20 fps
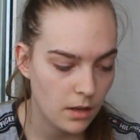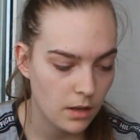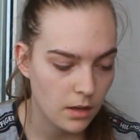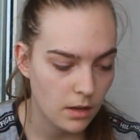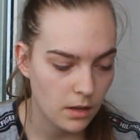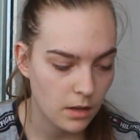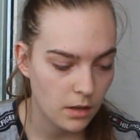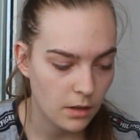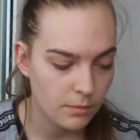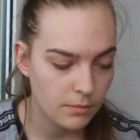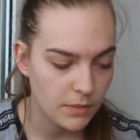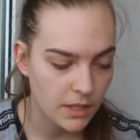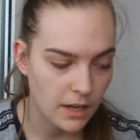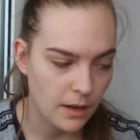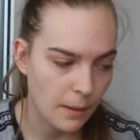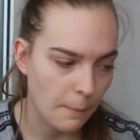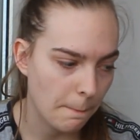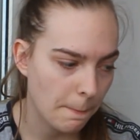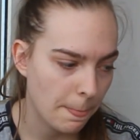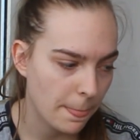
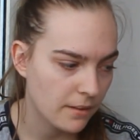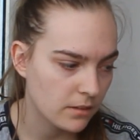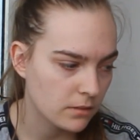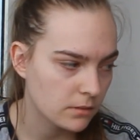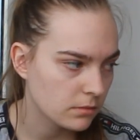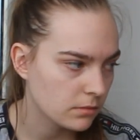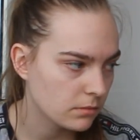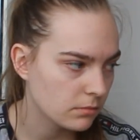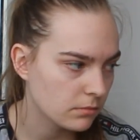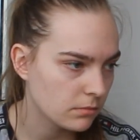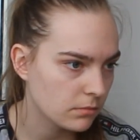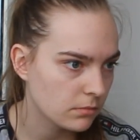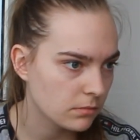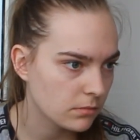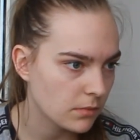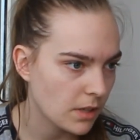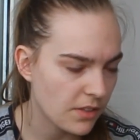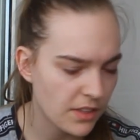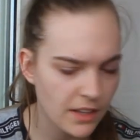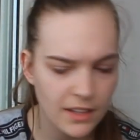Yeah,
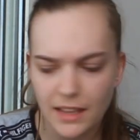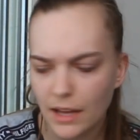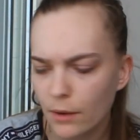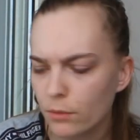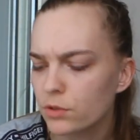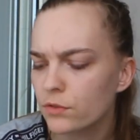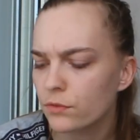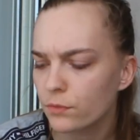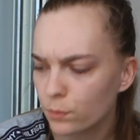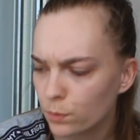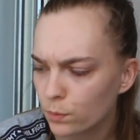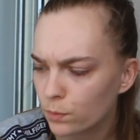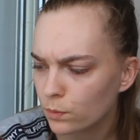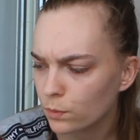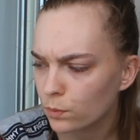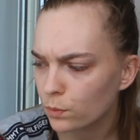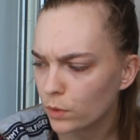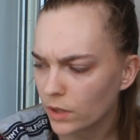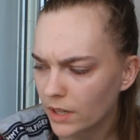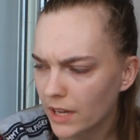I think that was
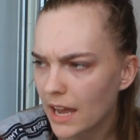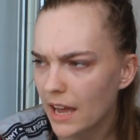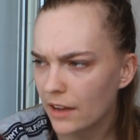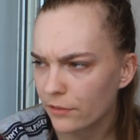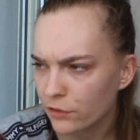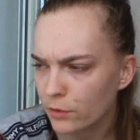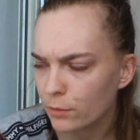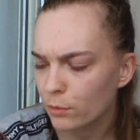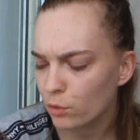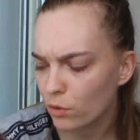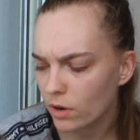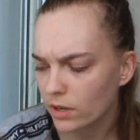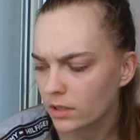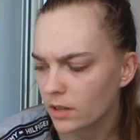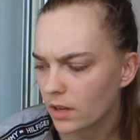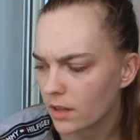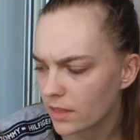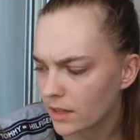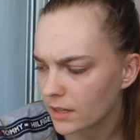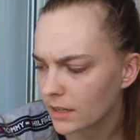what I have from
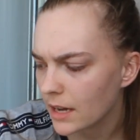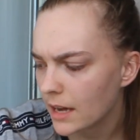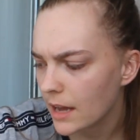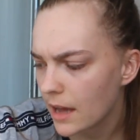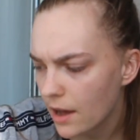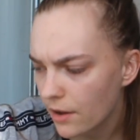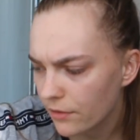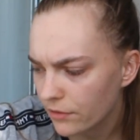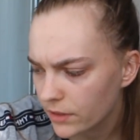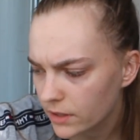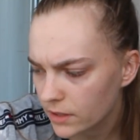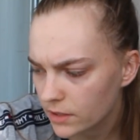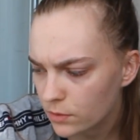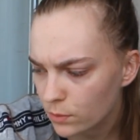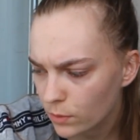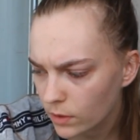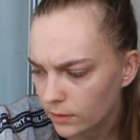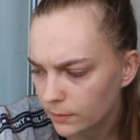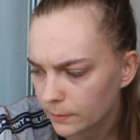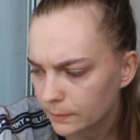Miranda. Then I have
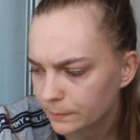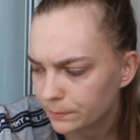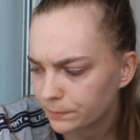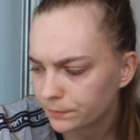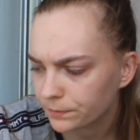this one.